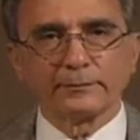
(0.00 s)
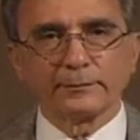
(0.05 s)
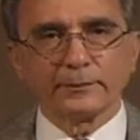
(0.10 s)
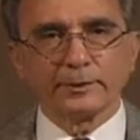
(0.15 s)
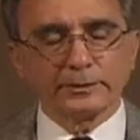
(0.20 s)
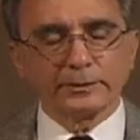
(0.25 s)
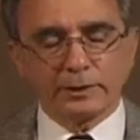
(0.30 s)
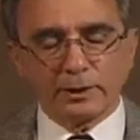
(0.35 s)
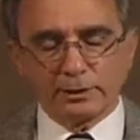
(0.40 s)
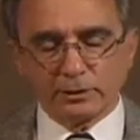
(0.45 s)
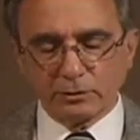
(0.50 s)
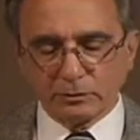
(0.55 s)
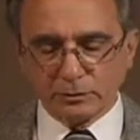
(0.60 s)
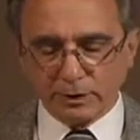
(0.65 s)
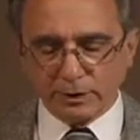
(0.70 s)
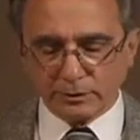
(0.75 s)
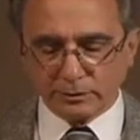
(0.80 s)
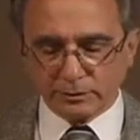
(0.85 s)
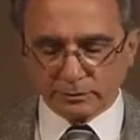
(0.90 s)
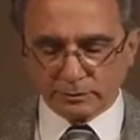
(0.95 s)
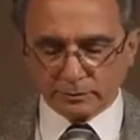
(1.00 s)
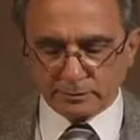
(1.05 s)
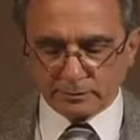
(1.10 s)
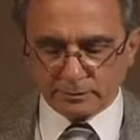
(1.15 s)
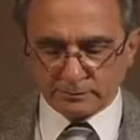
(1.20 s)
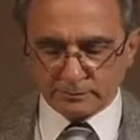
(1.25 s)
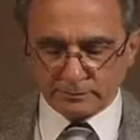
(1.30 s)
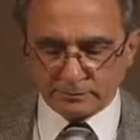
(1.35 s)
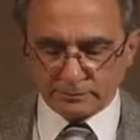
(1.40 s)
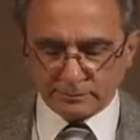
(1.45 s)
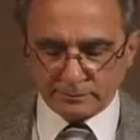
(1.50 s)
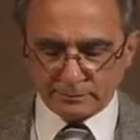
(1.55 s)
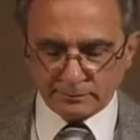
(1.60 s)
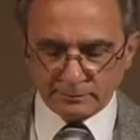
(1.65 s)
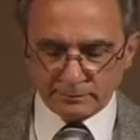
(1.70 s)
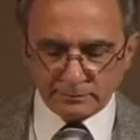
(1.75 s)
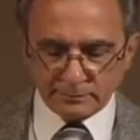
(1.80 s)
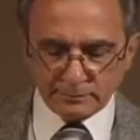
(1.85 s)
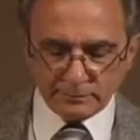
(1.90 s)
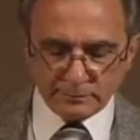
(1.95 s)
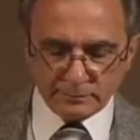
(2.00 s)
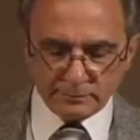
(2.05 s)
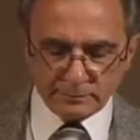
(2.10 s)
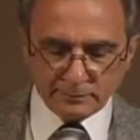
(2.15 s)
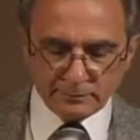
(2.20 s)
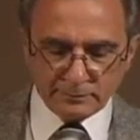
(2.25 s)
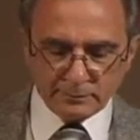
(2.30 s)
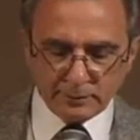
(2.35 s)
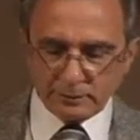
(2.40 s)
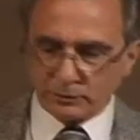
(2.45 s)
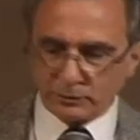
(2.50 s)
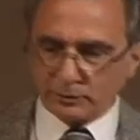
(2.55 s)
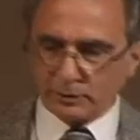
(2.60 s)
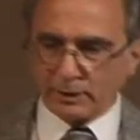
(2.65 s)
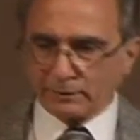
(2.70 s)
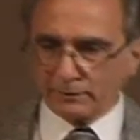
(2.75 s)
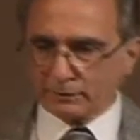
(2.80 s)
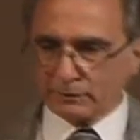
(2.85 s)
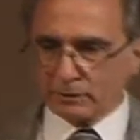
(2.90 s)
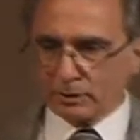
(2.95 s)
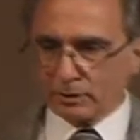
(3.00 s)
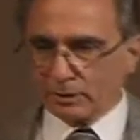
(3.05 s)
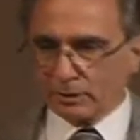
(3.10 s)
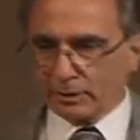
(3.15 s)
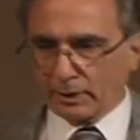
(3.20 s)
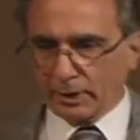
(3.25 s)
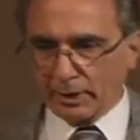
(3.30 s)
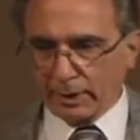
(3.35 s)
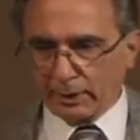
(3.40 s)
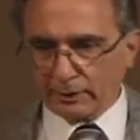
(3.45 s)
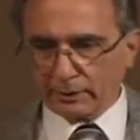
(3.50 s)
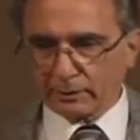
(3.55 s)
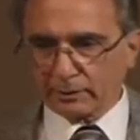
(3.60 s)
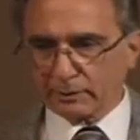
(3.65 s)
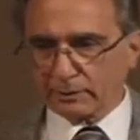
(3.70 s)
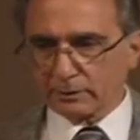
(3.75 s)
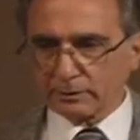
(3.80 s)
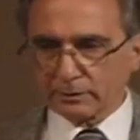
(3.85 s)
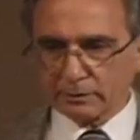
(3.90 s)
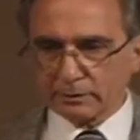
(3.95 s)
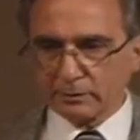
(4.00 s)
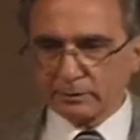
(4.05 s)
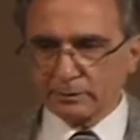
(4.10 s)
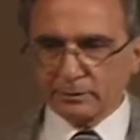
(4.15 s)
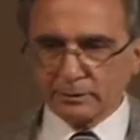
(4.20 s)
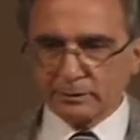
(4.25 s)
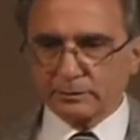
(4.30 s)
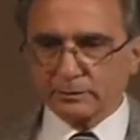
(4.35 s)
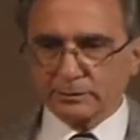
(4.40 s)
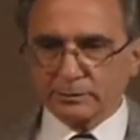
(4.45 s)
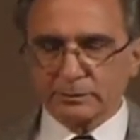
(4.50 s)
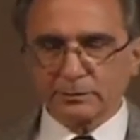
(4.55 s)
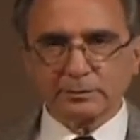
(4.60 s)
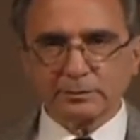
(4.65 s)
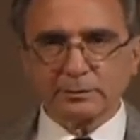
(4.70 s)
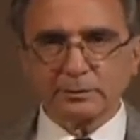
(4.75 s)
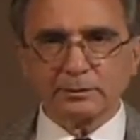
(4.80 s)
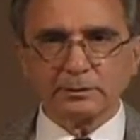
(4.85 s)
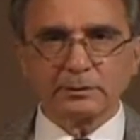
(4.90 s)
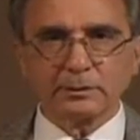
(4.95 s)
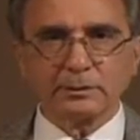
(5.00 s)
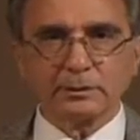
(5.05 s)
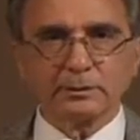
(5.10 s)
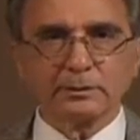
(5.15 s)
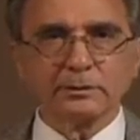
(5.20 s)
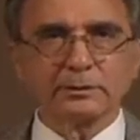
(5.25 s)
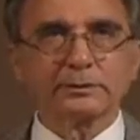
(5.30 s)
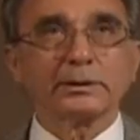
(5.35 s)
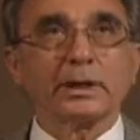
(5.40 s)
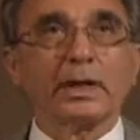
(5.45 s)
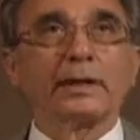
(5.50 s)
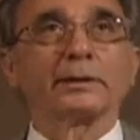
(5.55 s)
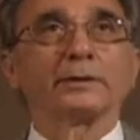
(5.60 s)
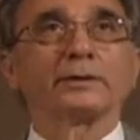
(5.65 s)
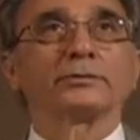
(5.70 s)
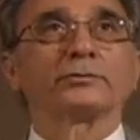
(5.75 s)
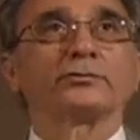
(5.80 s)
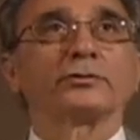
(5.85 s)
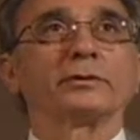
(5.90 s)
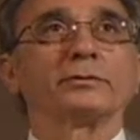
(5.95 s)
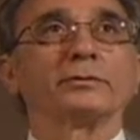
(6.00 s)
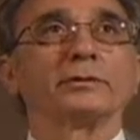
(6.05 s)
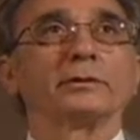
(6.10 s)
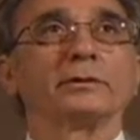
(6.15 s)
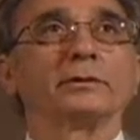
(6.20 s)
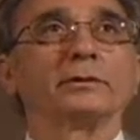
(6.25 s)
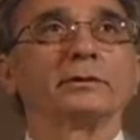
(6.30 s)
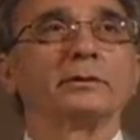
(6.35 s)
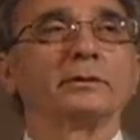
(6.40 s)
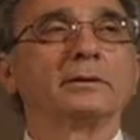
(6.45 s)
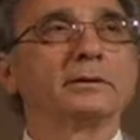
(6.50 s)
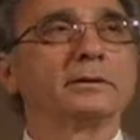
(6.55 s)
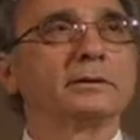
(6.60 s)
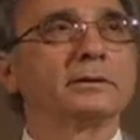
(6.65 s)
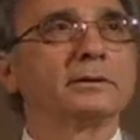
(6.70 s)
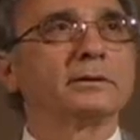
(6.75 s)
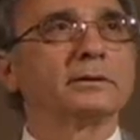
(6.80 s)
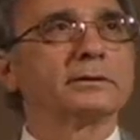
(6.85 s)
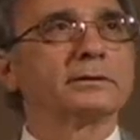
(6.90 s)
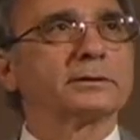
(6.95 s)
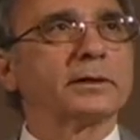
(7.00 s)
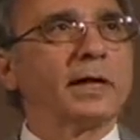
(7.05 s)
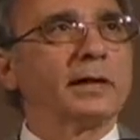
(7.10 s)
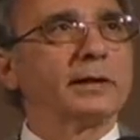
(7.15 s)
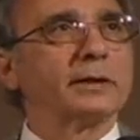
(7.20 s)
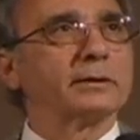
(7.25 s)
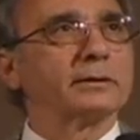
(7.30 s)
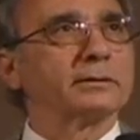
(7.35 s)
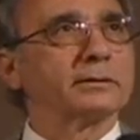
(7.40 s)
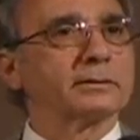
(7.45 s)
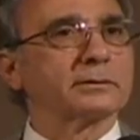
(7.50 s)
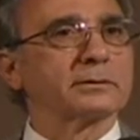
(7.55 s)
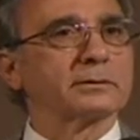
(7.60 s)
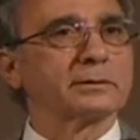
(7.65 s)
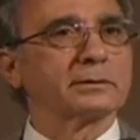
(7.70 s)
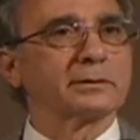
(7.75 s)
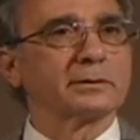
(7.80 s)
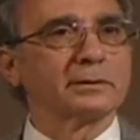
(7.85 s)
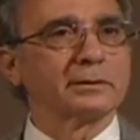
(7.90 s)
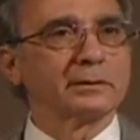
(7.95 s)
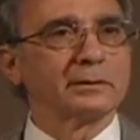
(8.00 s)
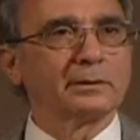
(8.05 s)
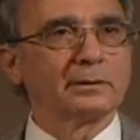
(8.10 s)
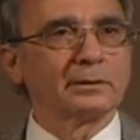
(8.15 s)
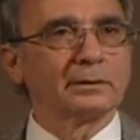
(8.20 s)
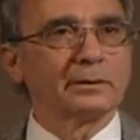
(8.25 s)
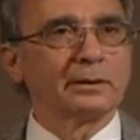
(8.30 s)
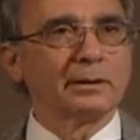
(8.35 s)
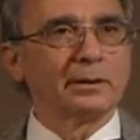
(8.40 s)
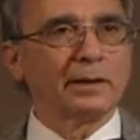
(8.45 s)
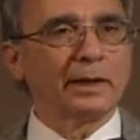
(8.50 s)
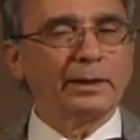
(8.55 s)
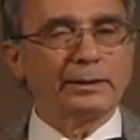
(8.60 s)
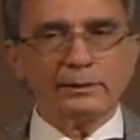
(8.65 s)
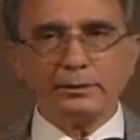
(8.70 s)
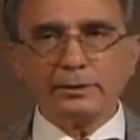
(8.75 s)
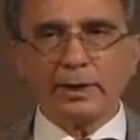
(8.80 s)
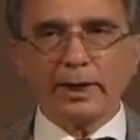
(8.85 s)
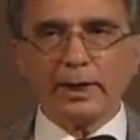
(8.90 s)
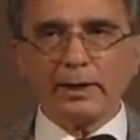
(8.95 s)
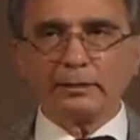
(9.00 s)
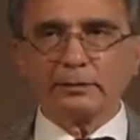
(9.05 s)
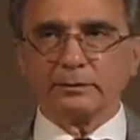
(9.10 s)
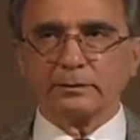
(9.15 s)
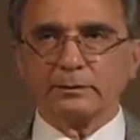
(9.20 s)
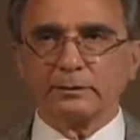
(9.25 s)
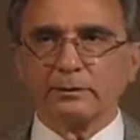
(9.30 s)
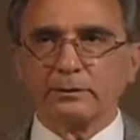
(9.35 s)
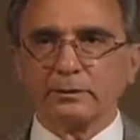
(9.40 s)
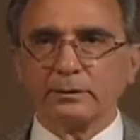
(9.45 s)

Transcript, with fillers: and you got no answer. And you're left handling this silent treatment. Silence. How do you handle